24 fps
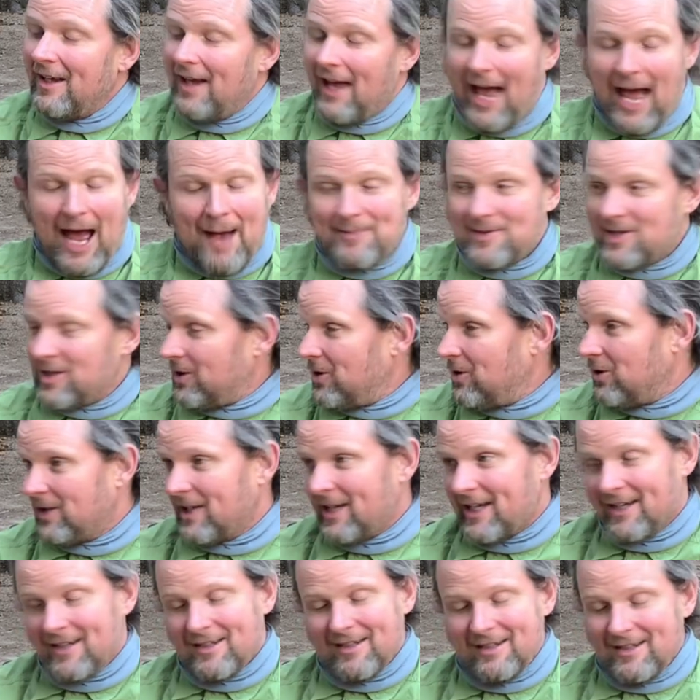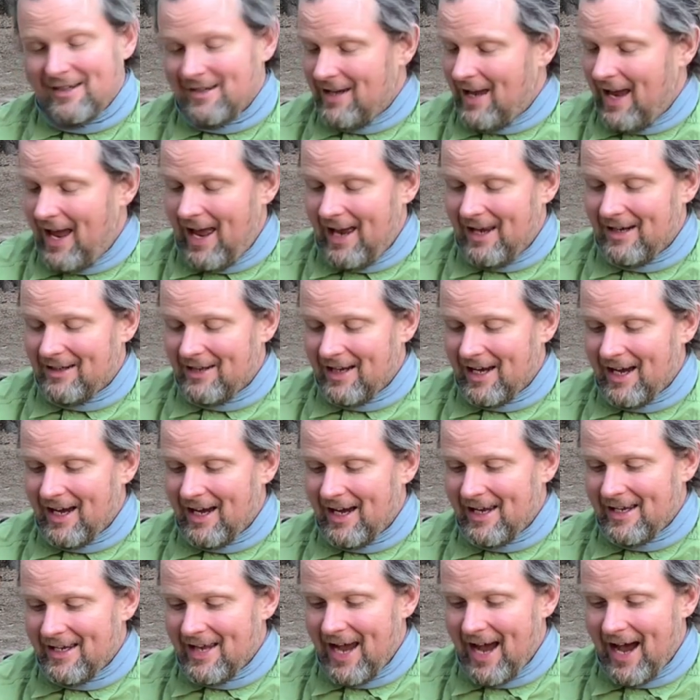Absolutely. And
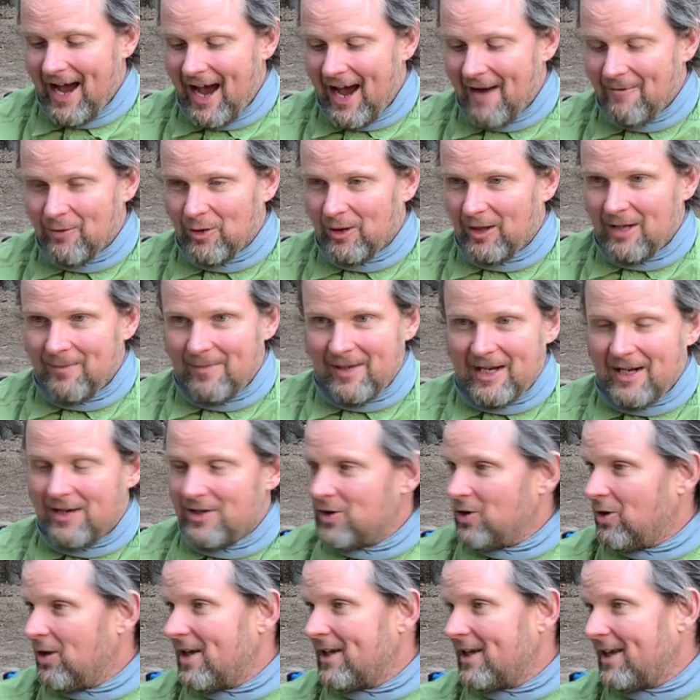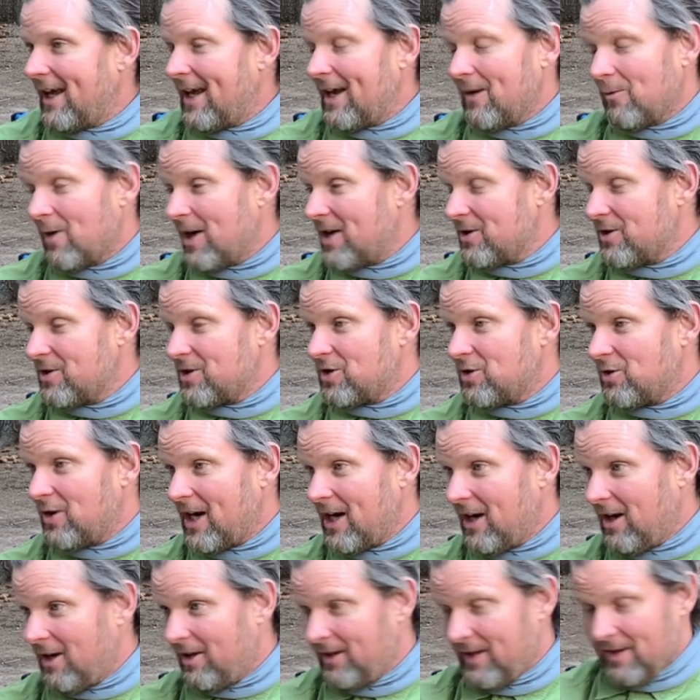I've really been enjoying the Eight Wonders
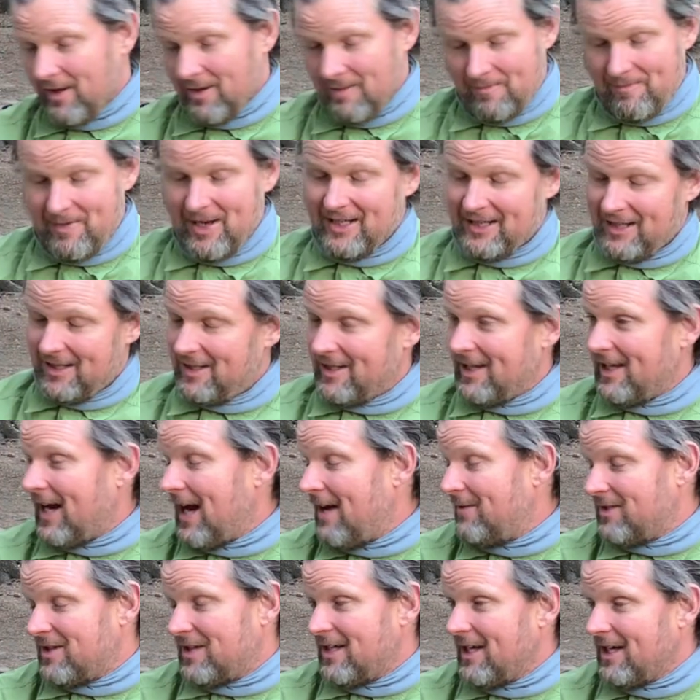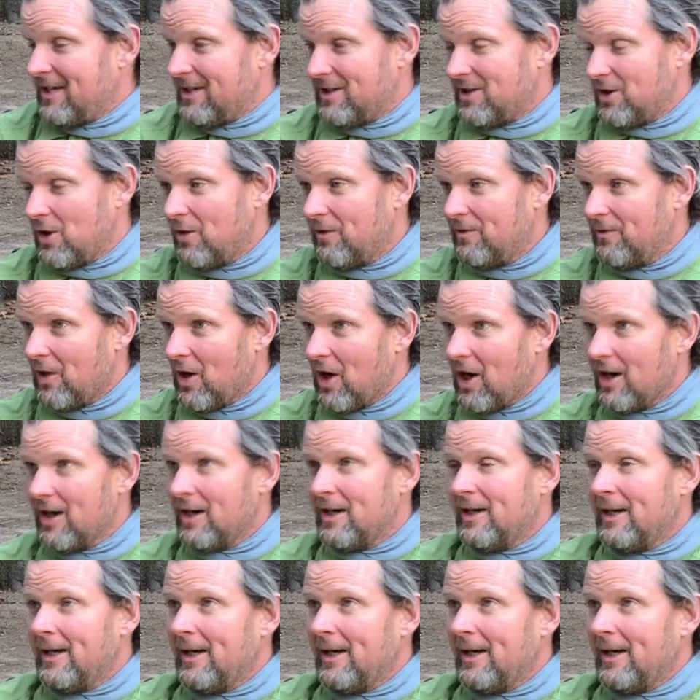Trail, the pieces that I've seen so far.